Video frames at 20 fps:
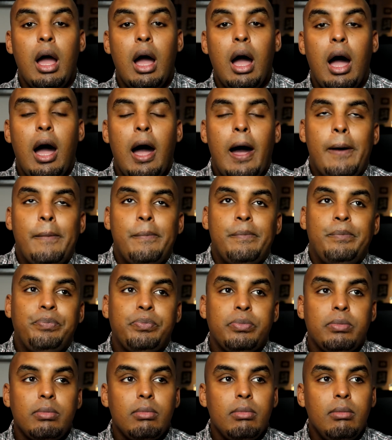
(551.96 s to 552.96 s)

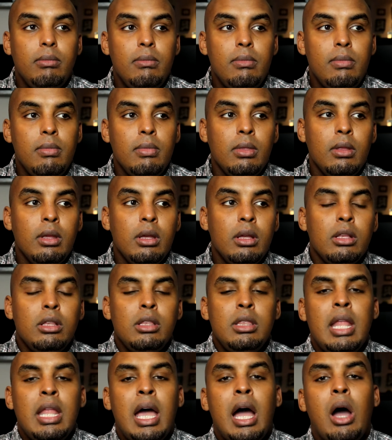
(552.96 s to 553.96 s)

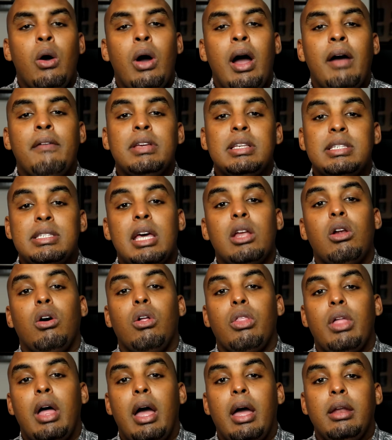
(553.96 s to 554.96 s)
Now, having said all
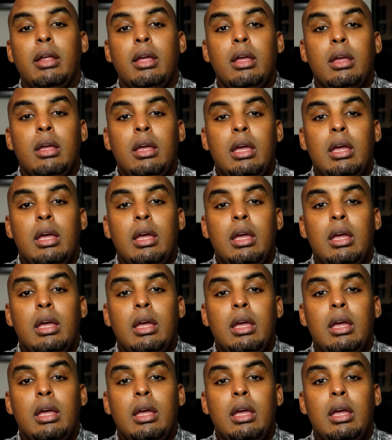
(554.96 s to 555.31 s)
that,